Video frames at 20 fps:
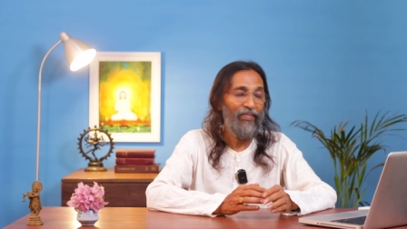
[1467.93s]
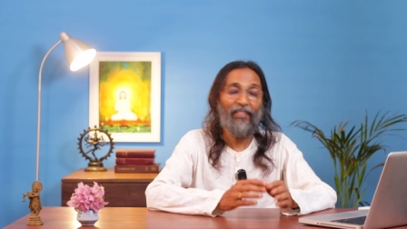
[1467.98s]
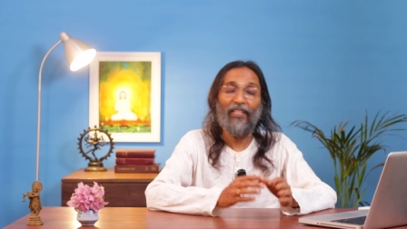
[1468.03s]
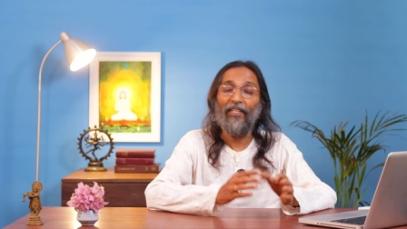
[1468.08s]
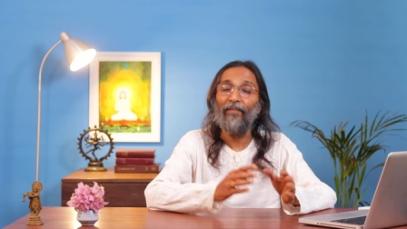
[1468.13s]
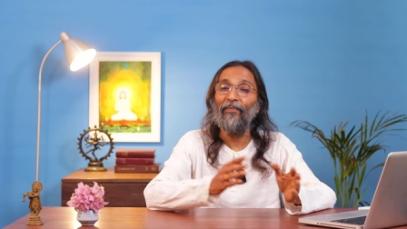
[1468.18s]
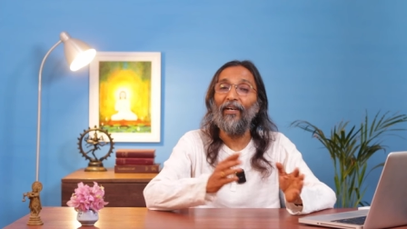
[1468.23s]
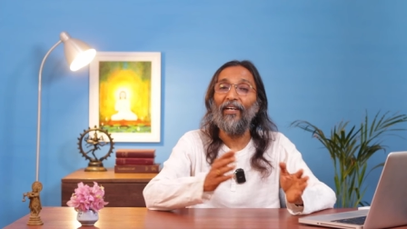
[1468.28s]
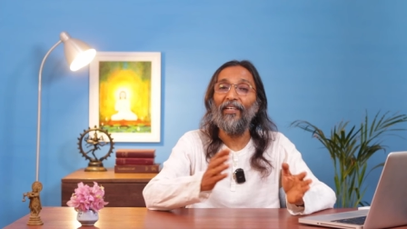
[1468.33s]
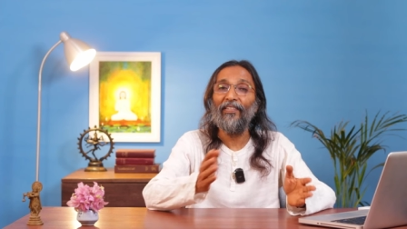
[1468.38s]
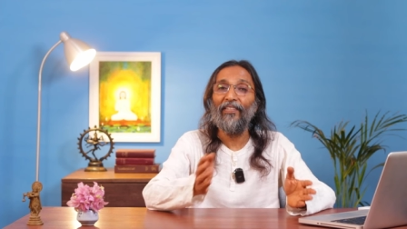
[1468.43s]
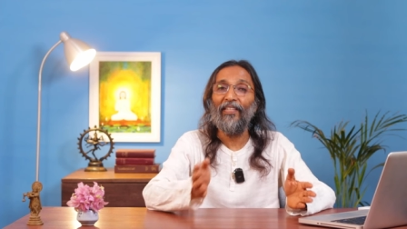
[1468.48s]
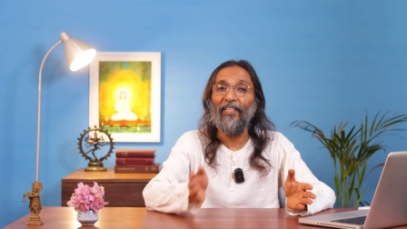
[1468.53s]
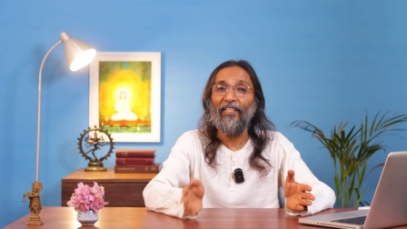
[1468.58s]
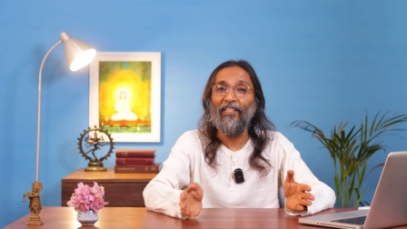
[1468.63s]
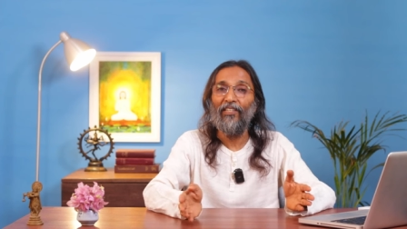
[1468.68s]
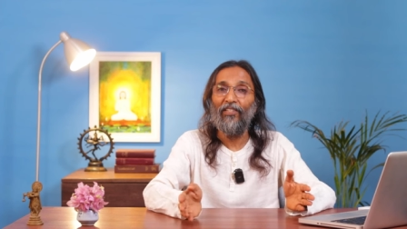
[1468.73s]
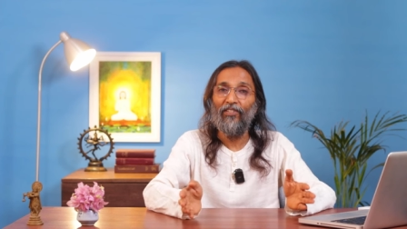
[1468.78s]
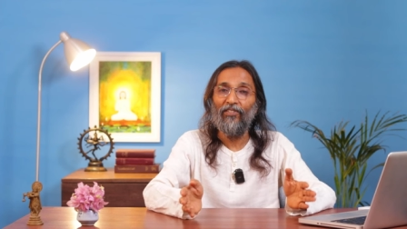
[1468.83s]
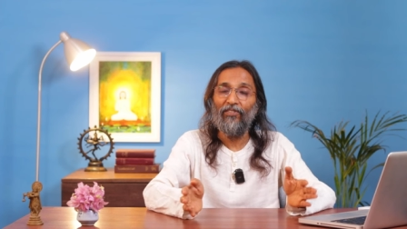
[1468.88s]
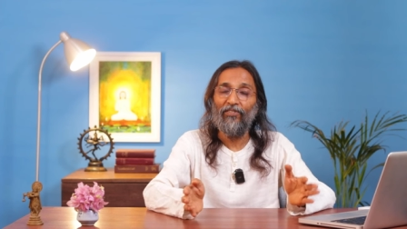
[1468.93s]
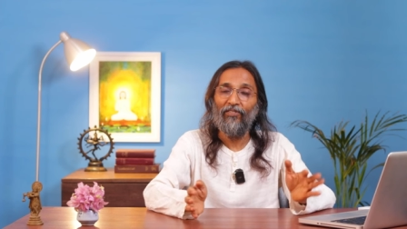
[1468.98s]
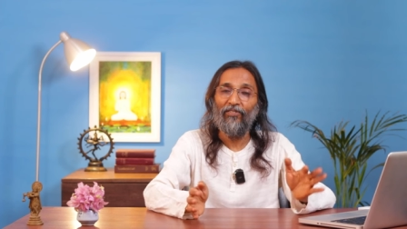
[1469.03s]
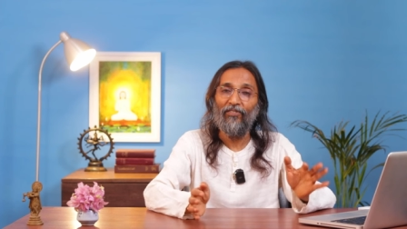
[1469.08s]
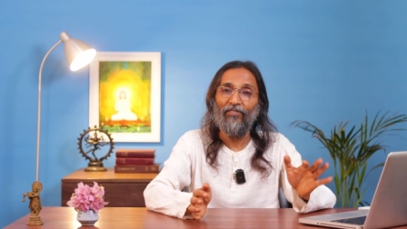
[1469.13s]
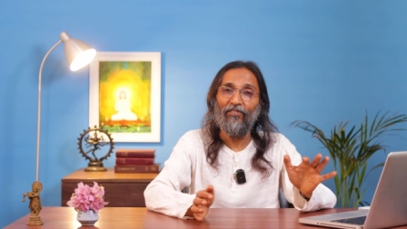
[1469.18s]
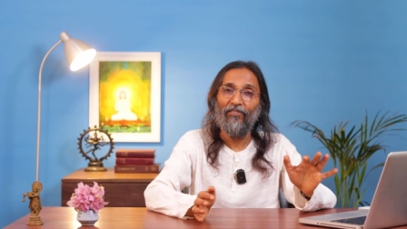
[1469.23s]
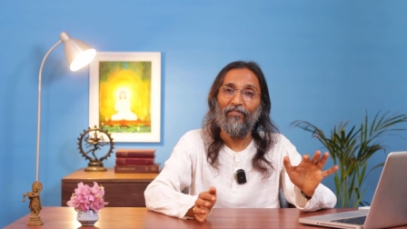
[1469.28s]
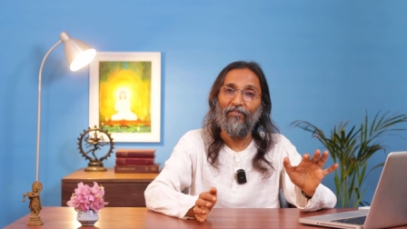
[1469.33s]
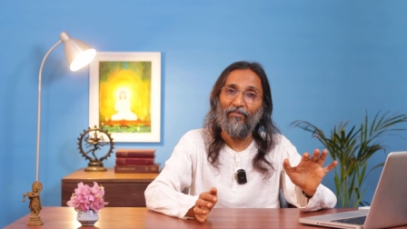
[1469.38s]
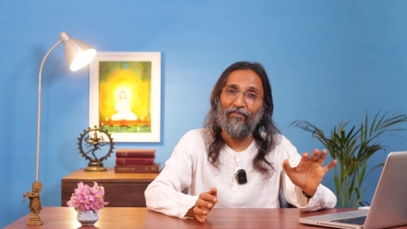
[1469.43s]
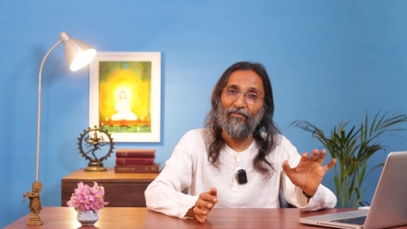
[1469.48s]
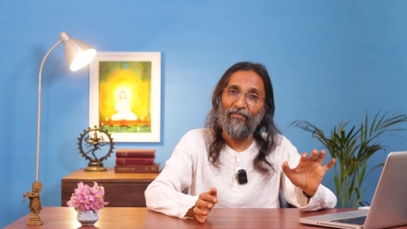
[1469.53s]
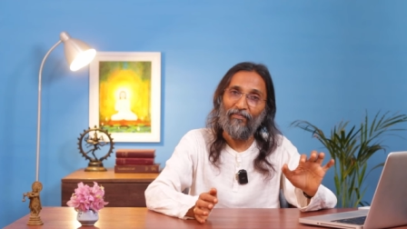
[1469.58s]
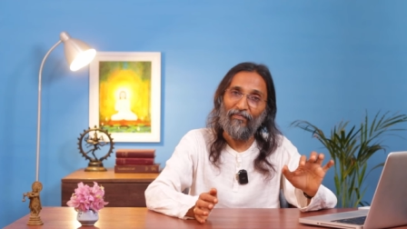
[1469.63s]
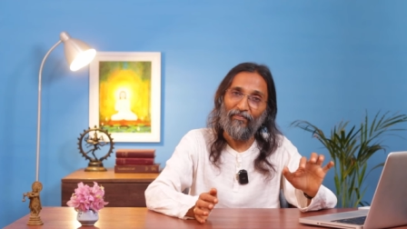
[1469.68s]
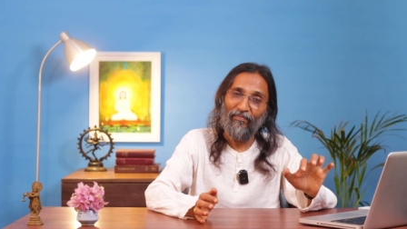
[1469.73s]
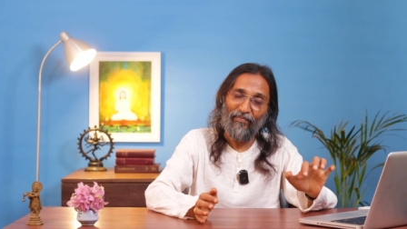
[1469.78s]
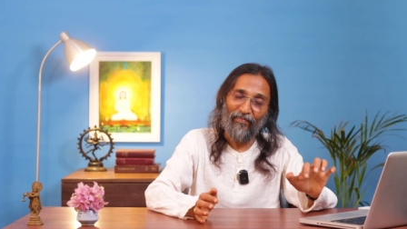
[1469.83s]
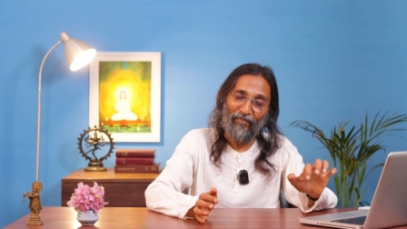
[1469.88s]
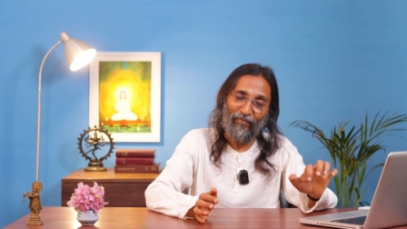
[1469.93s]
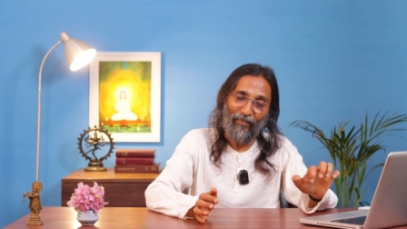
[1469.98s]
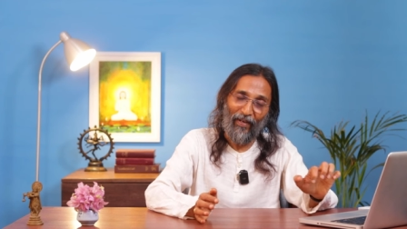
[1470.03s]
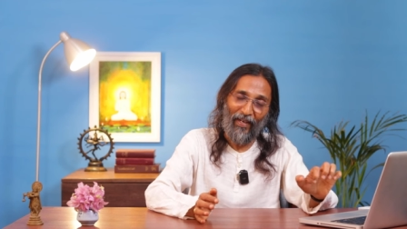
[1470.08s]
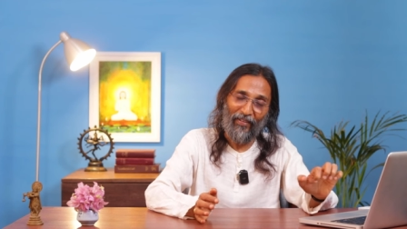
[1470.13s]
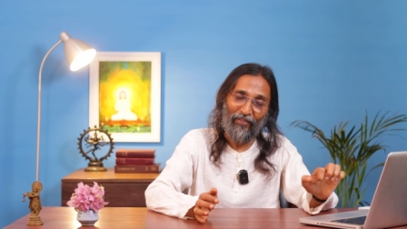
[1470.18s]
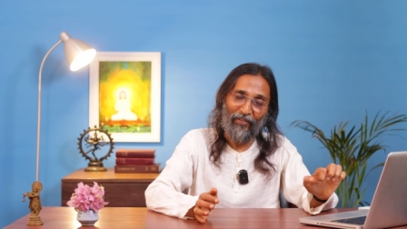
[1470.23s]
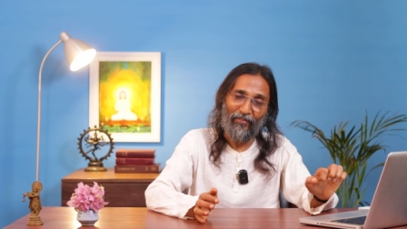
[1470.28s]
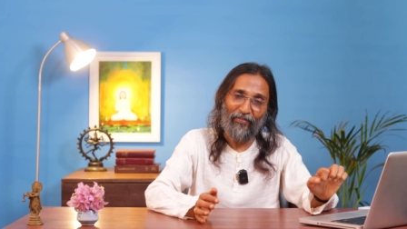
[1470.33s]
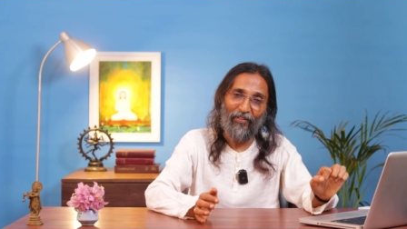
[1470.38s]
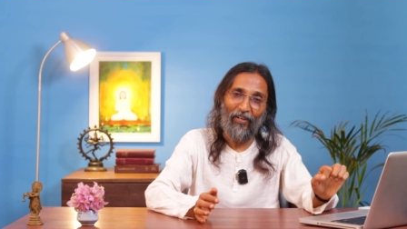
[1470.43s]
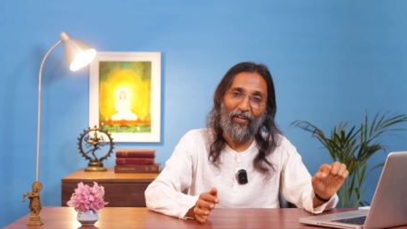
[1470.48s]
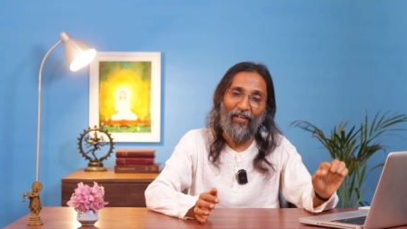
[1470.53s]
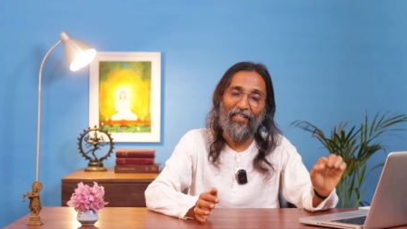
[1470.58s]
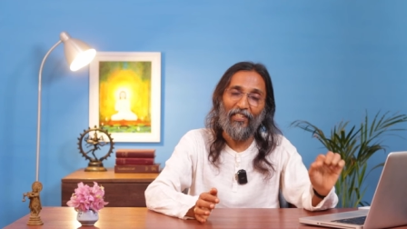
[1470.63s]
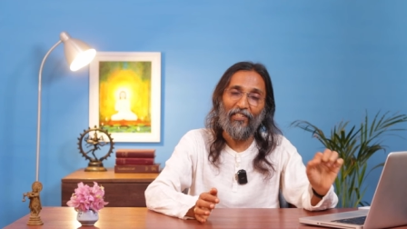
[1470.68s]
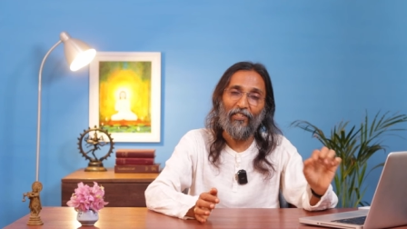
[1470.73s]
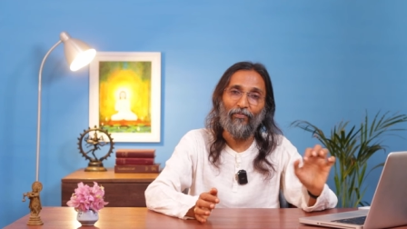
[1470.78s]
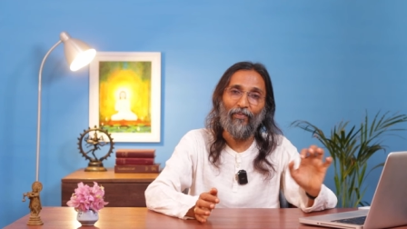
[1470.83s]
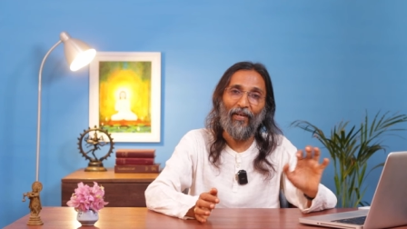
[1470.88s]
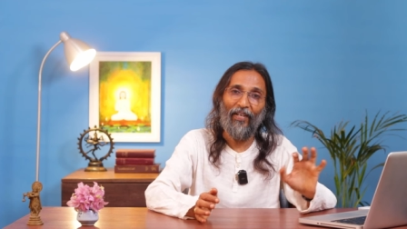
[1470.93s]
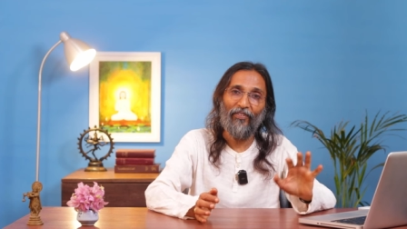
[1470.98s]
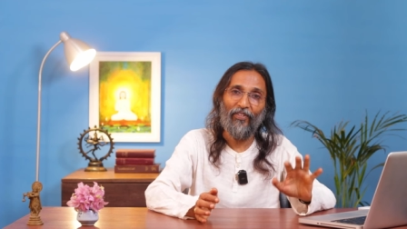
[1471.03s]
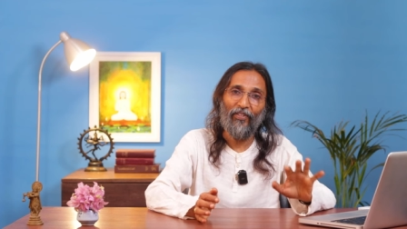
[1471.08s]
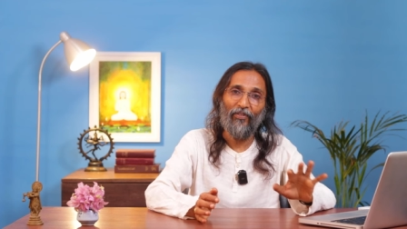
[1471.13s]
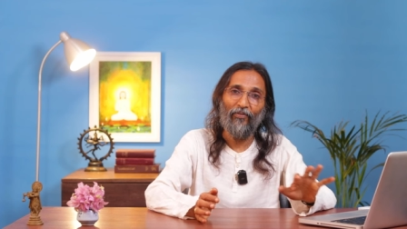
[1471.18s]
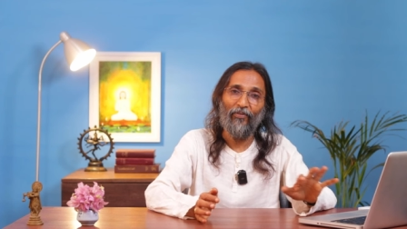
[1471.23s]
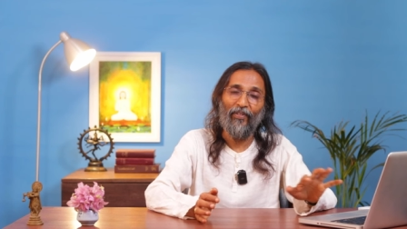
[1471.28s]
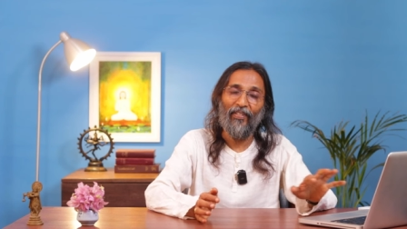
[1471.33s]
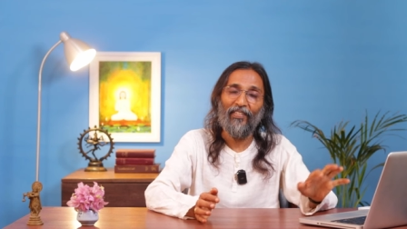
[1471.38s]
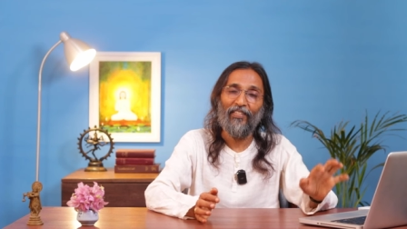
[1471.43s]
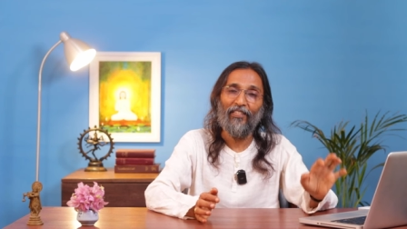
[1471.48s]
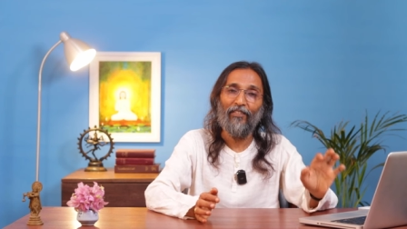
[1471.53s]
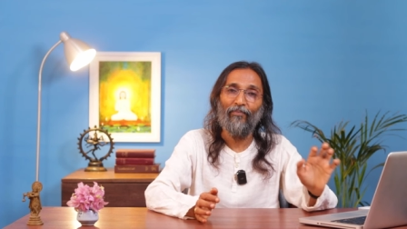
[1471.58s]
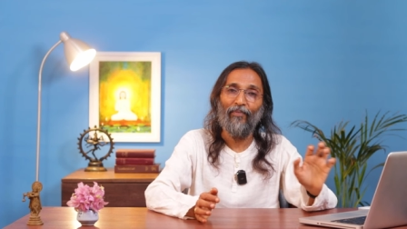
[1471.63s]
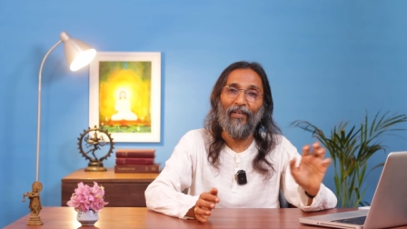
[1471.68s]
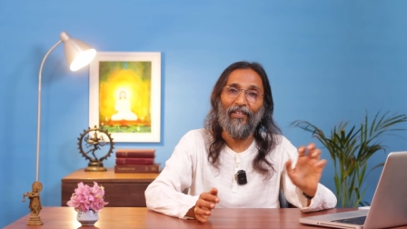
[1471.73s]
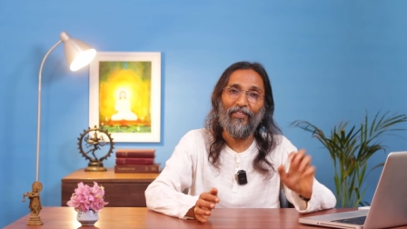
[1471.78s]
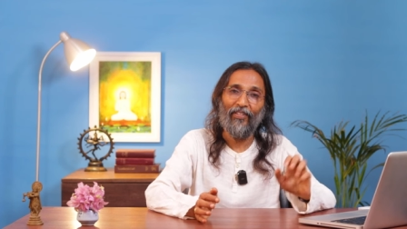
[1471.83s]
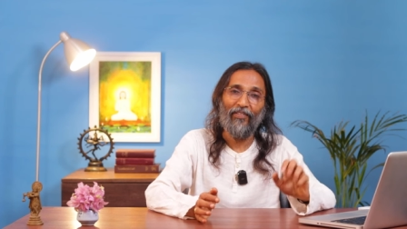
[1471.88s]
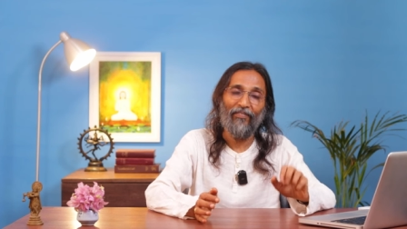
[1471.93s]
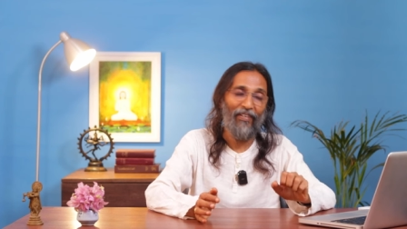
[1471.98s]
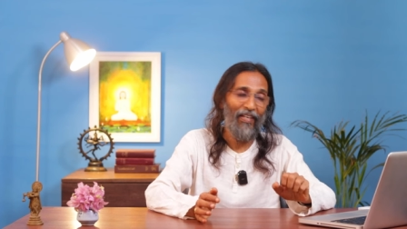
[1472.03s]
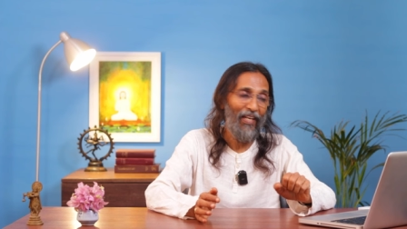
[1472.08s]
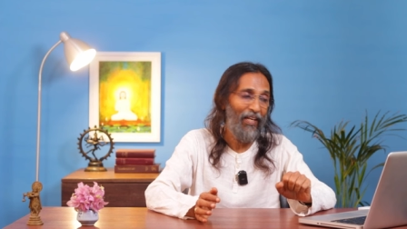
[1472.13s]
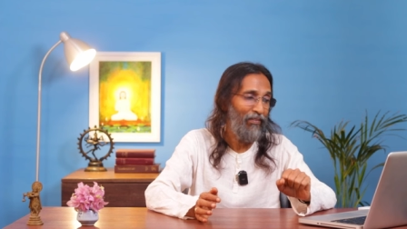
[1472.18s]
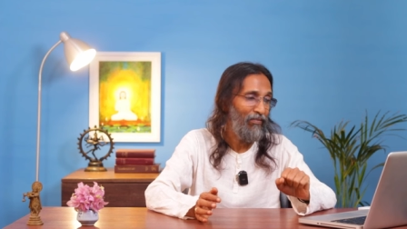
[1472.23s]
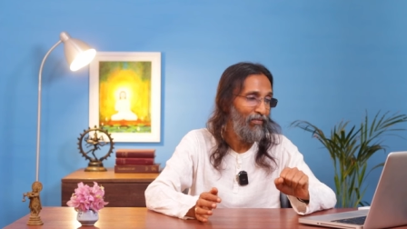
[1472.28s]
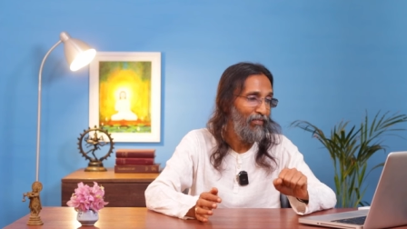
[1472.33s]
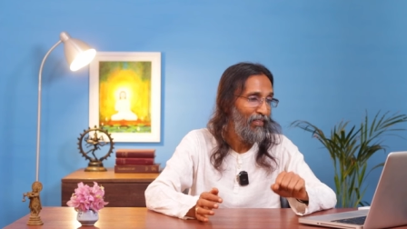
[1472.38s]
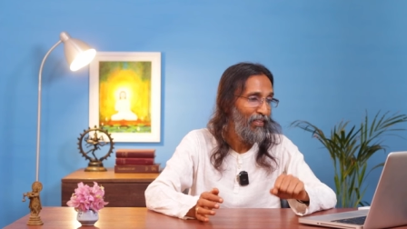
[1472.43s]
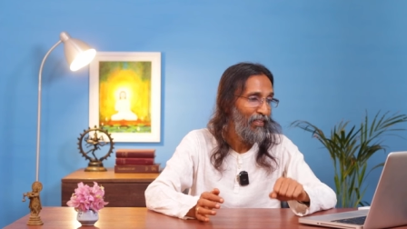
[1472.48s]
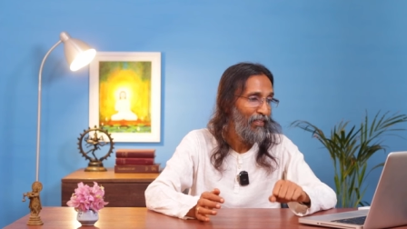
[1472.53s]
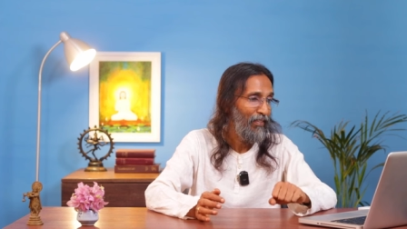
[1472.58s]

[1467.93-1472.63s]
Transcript: Trimarga is path of knowledge, path of works, path of love.